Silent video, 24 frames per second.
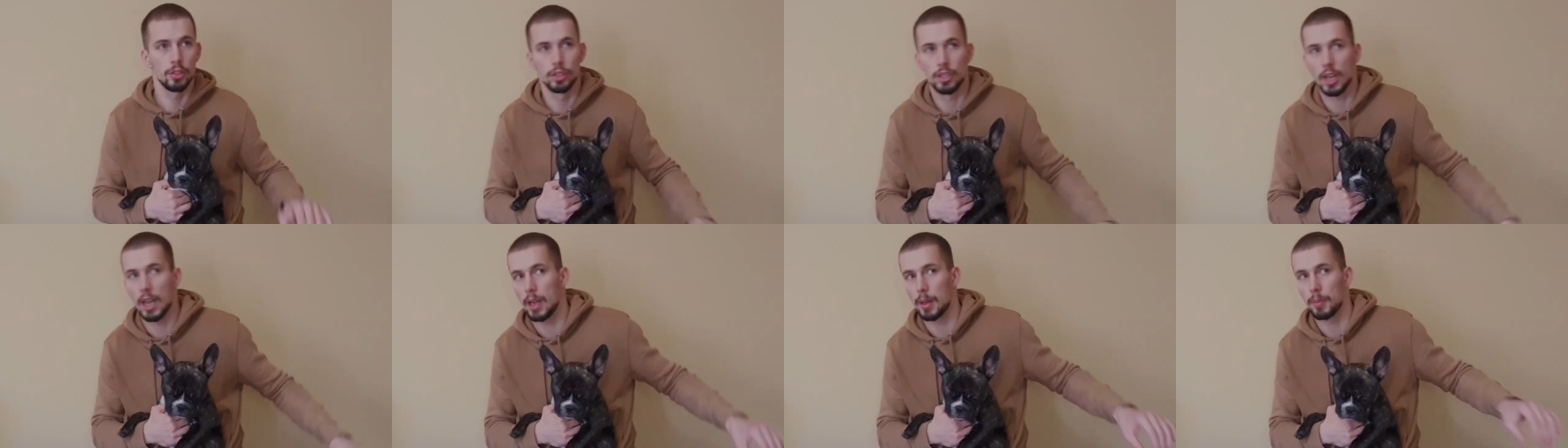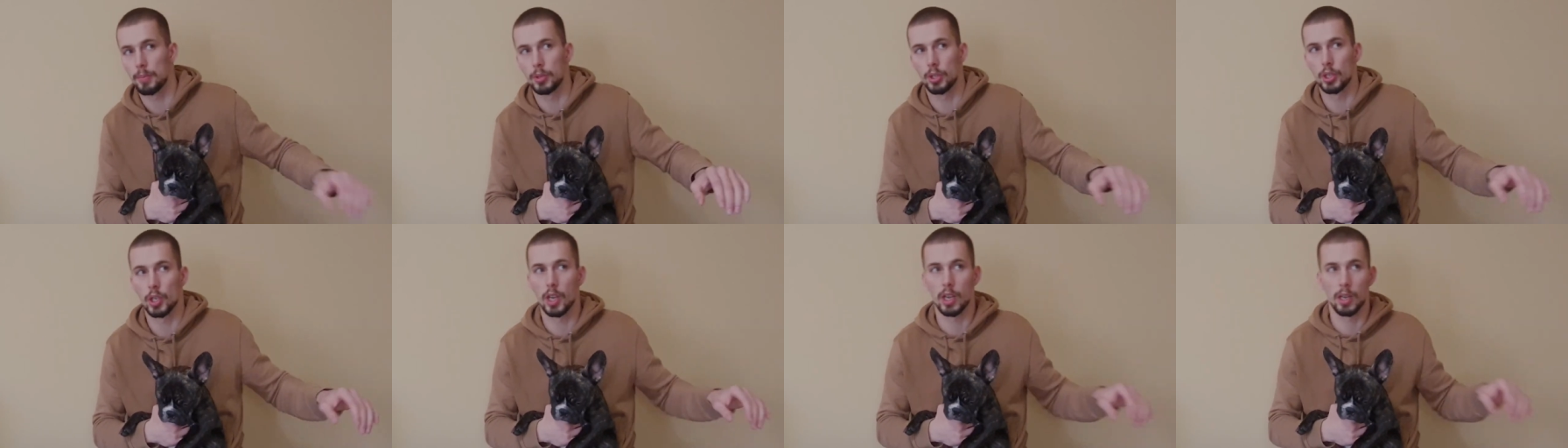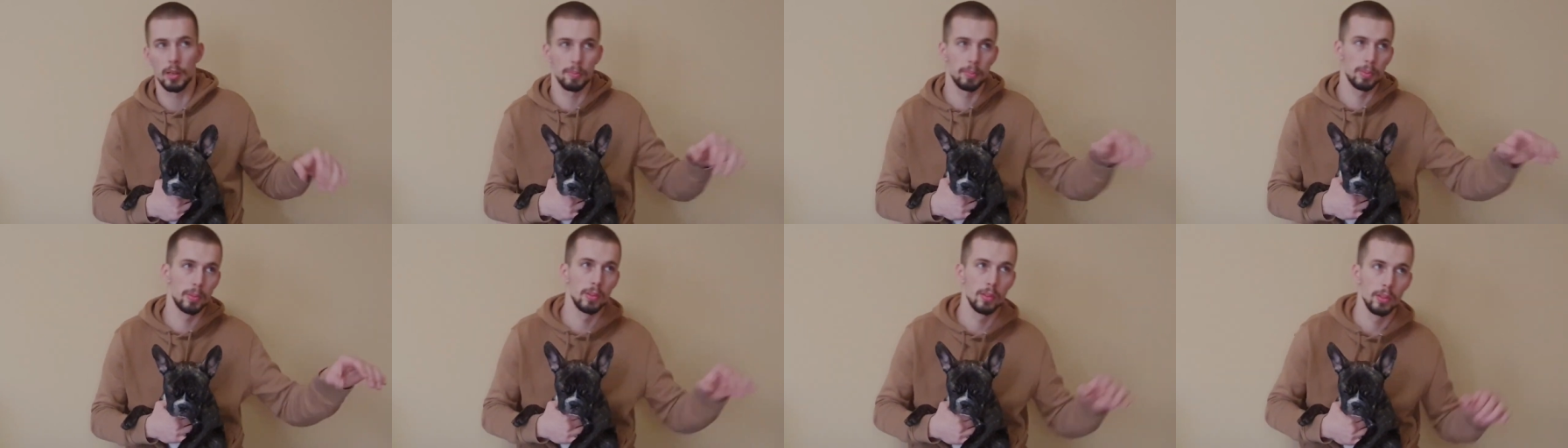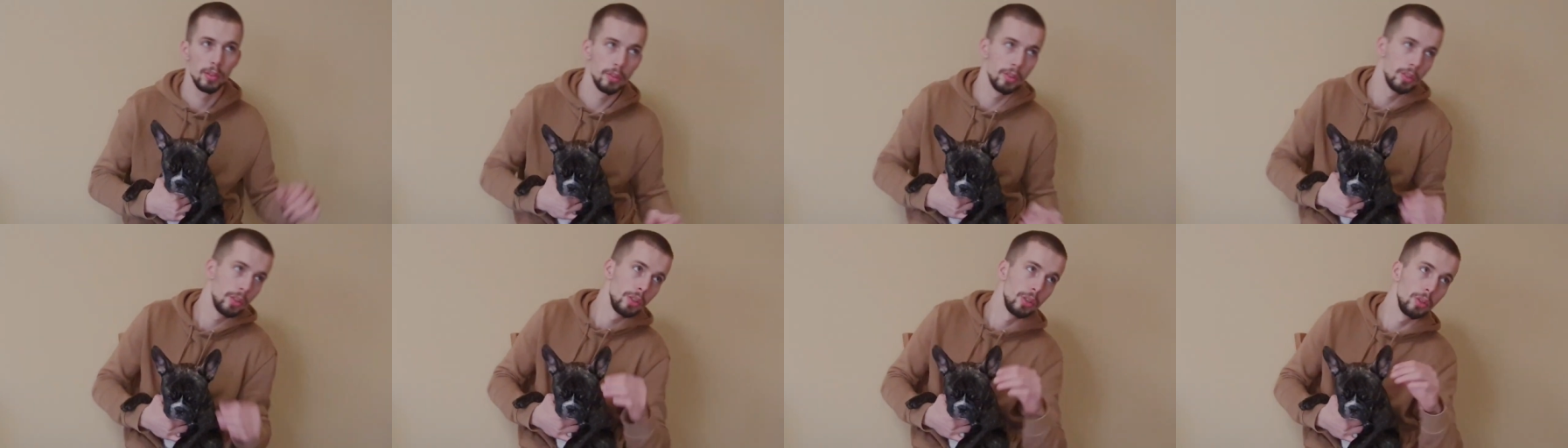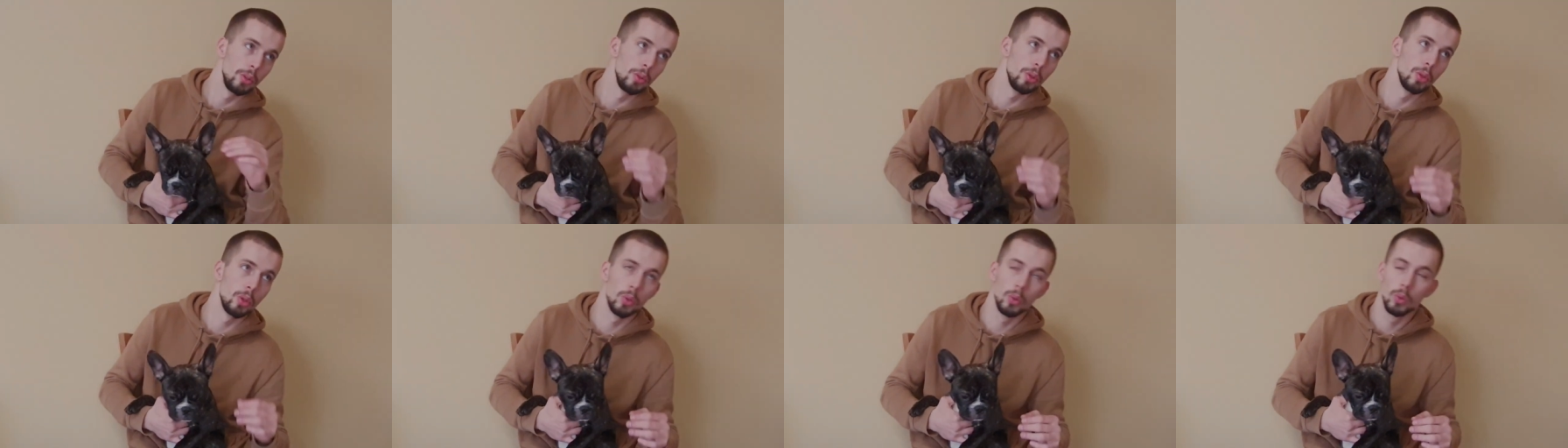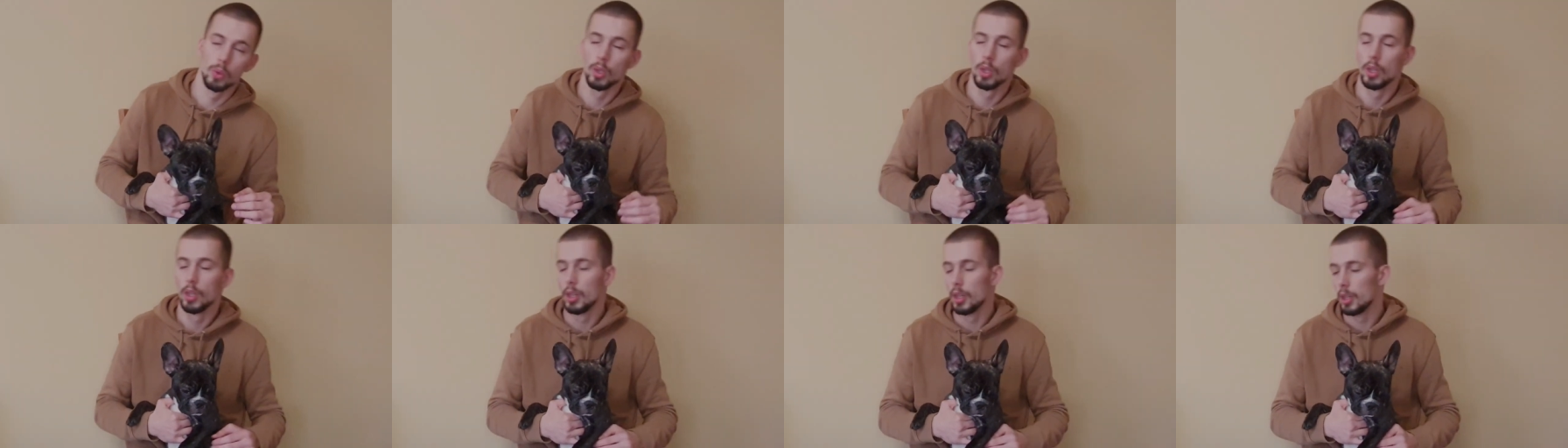Jab, you
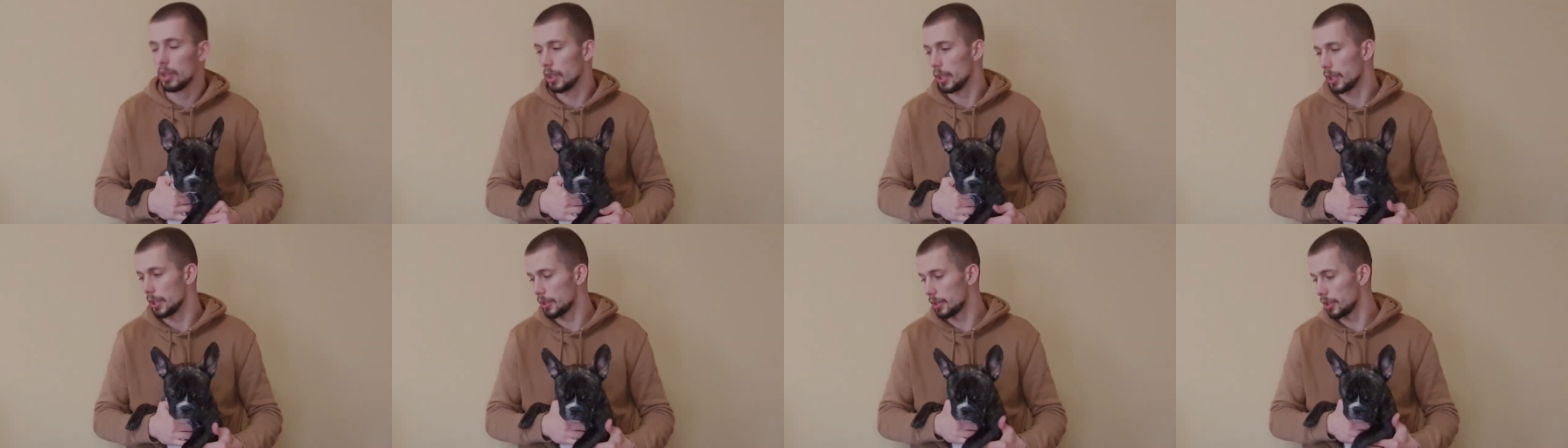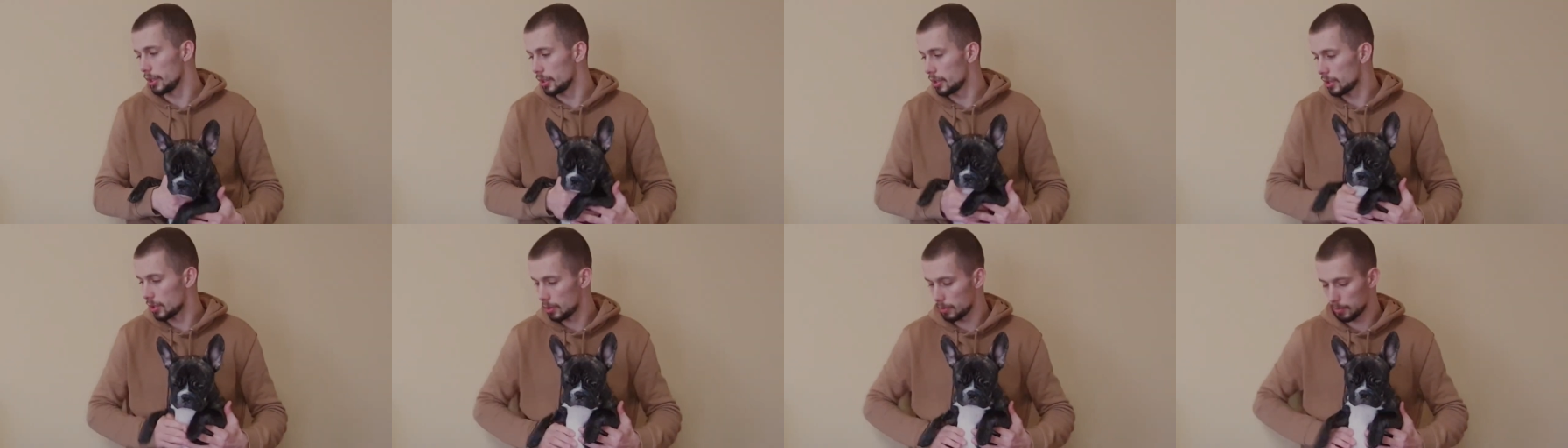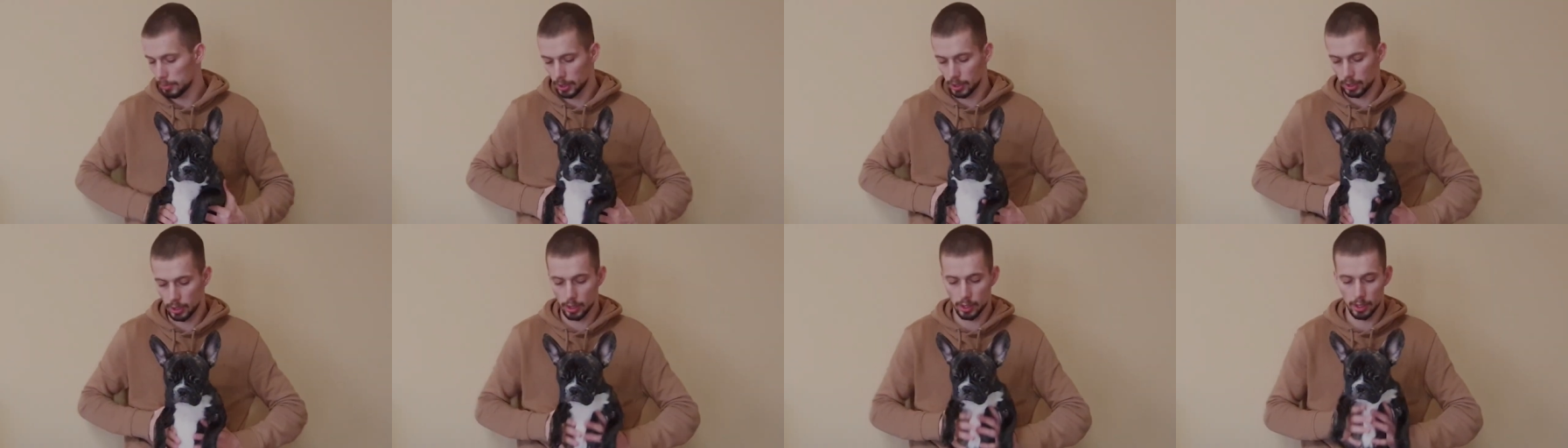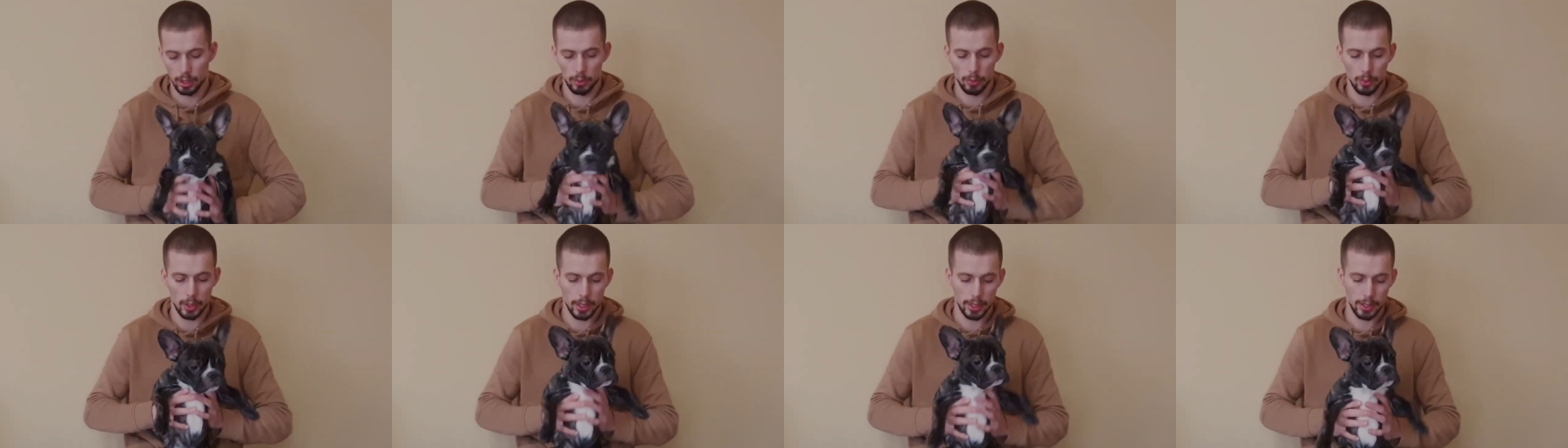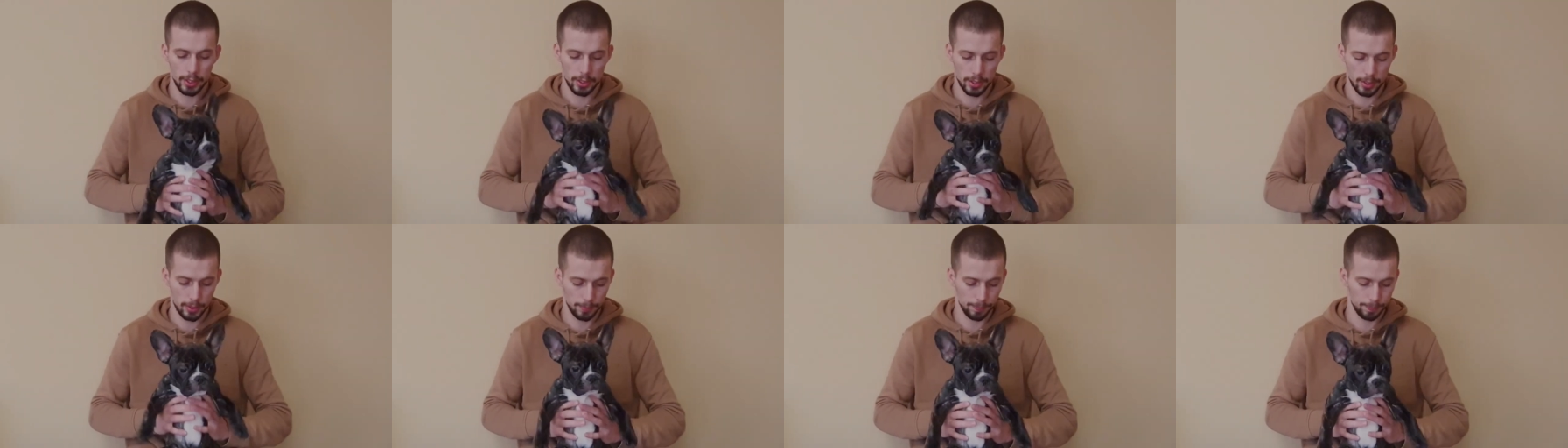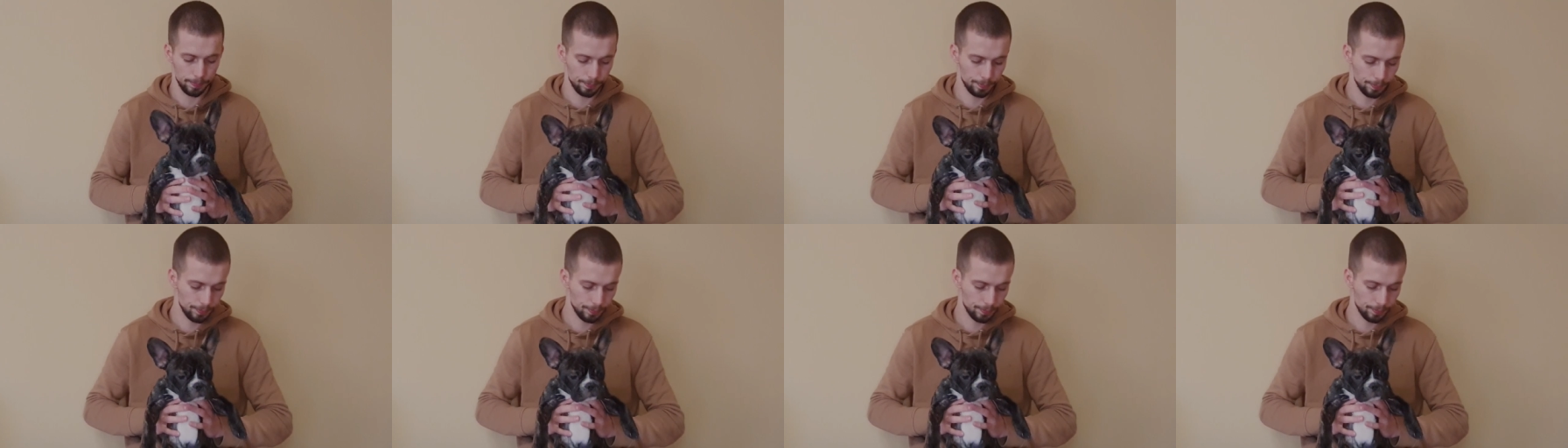know. Like this, but otherwise,